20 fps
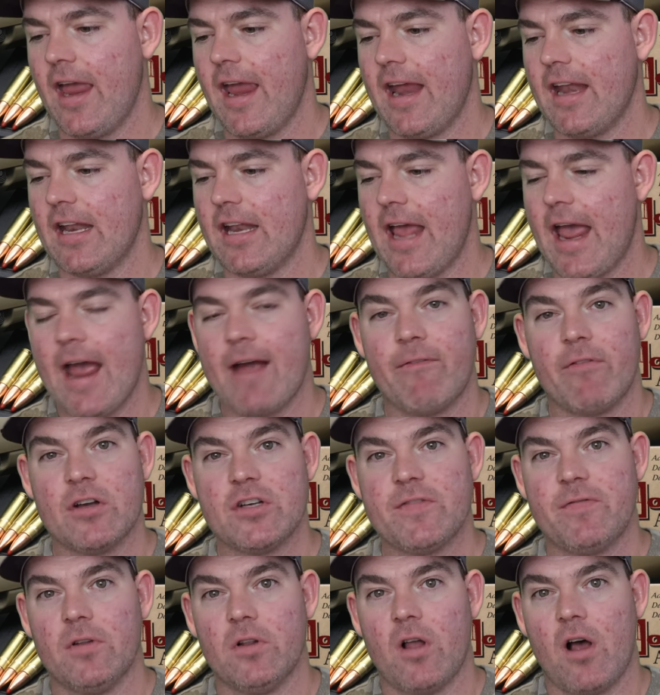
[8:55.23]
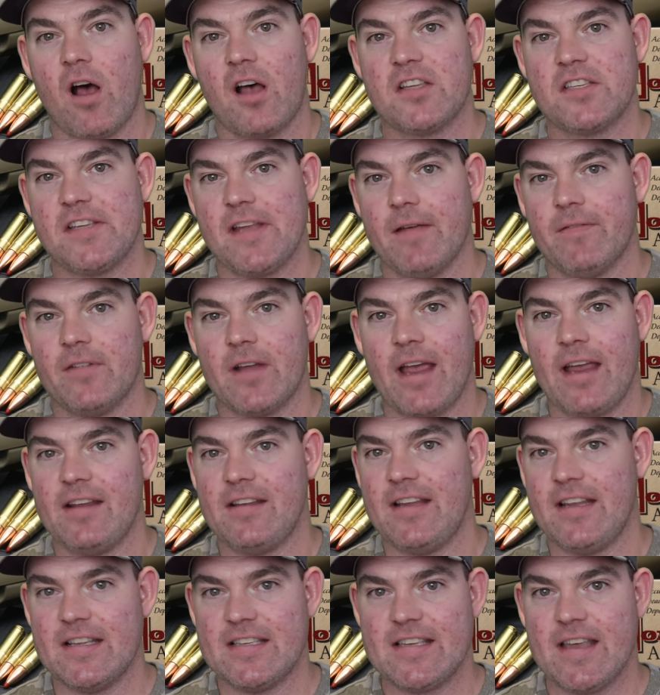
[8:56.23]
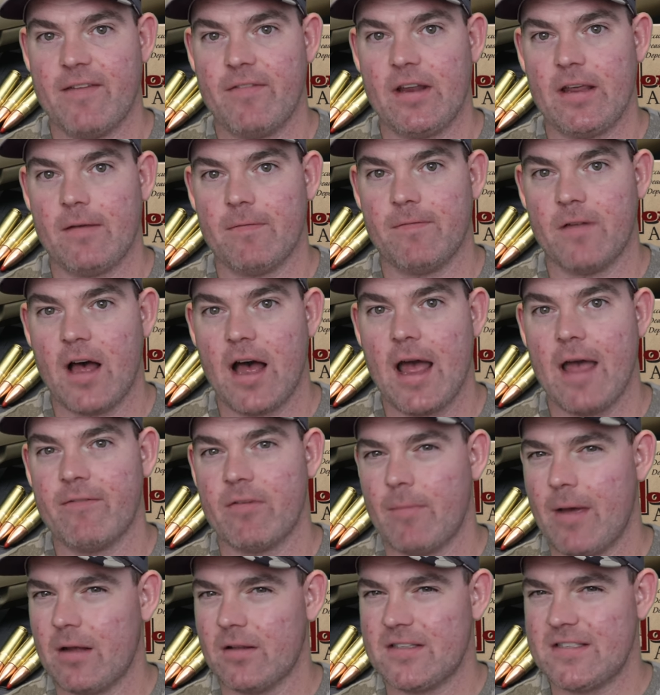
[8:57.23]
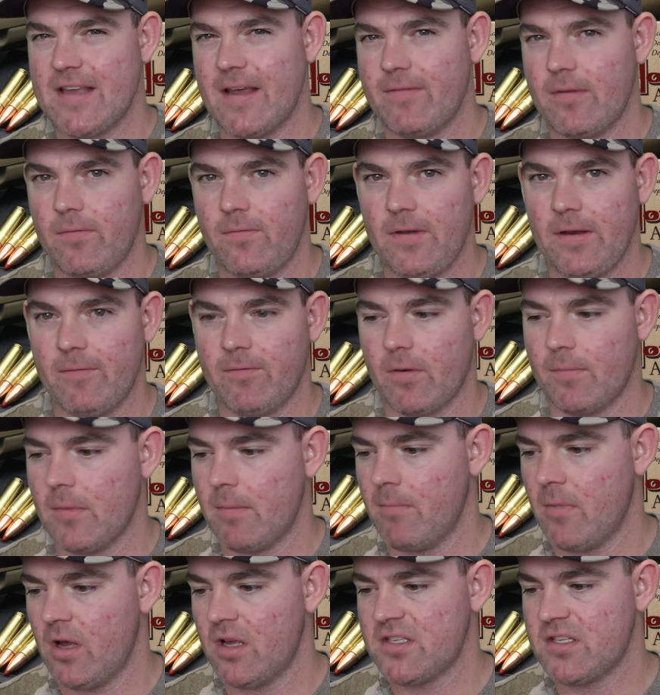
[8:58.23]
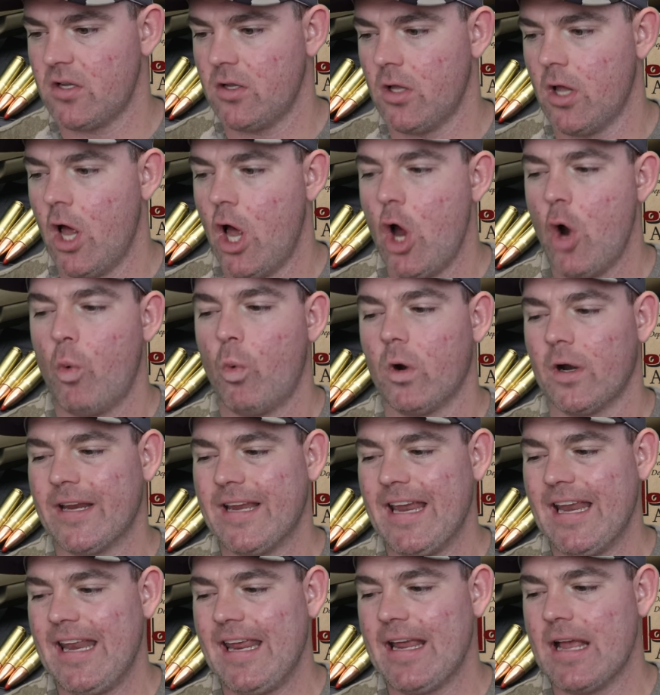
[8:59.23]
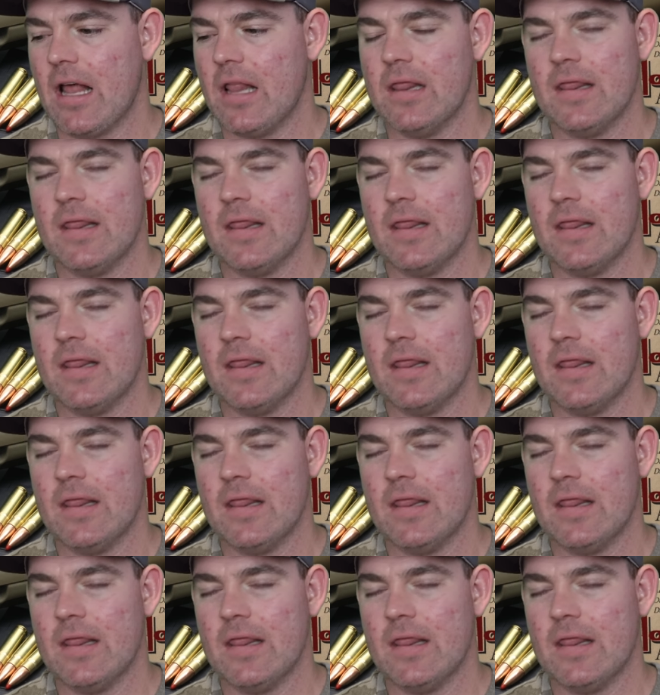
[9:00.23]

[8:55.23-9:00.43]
and an average velocity of 1975, about 7 feet from the muzzle, we're getting